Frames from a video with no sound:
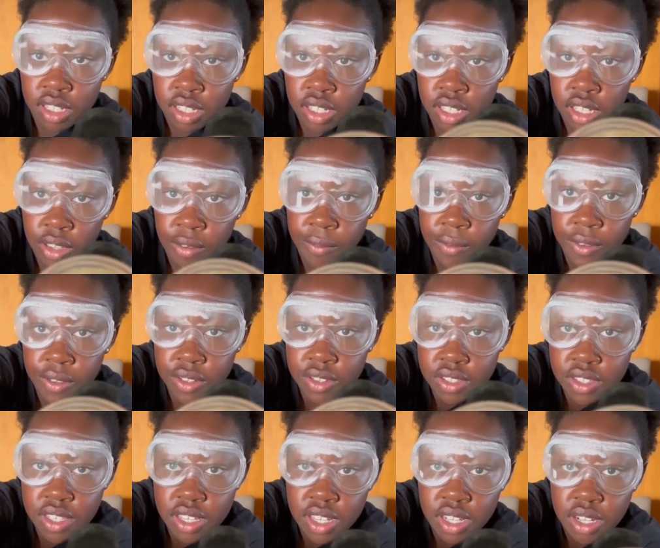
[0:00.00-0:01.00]
If you could
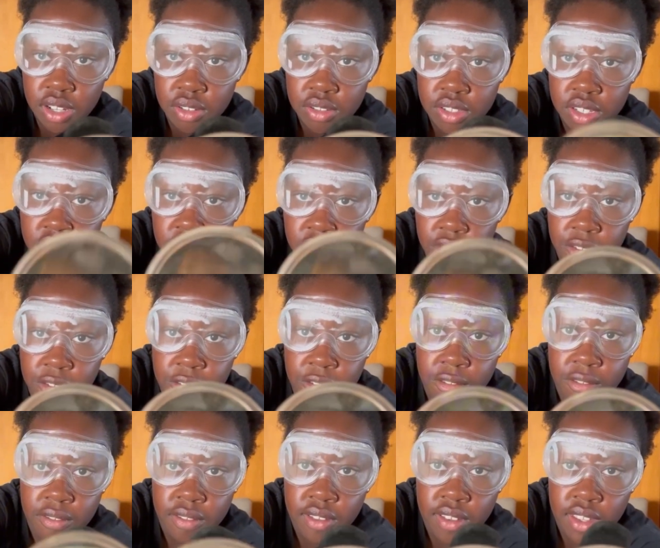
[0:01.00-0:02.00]
see close enough,
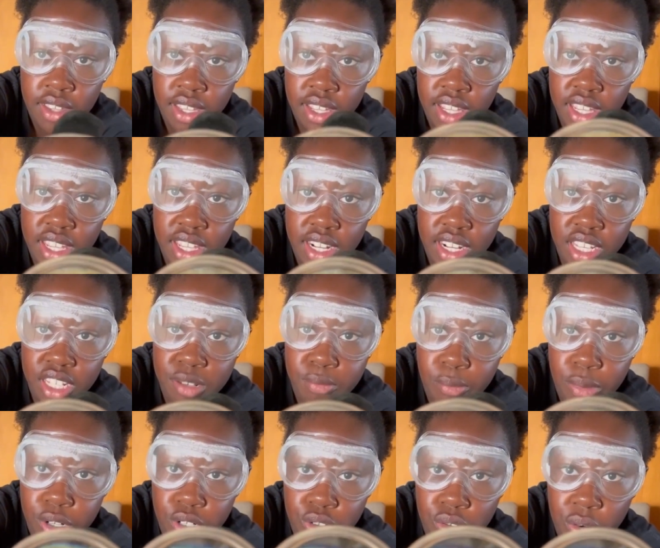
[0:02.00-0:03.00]
it is
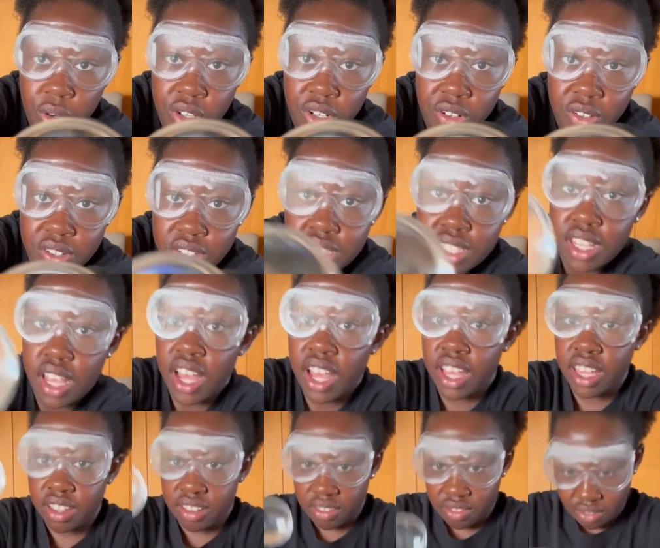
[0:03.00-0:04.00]
botryoidal
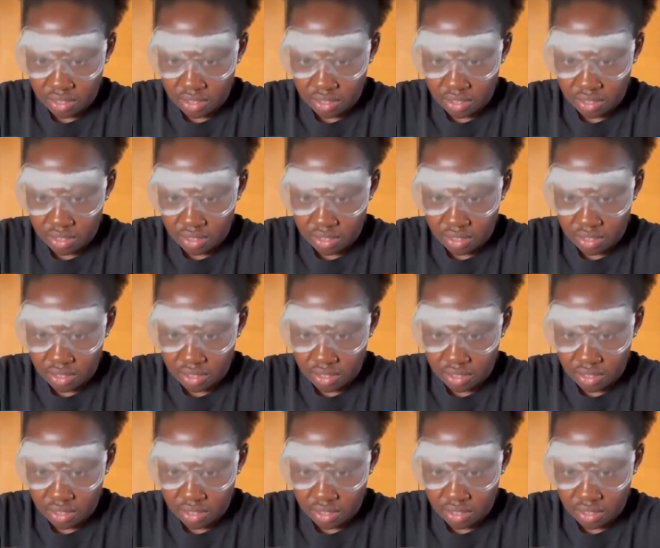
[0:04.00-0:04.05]
inside.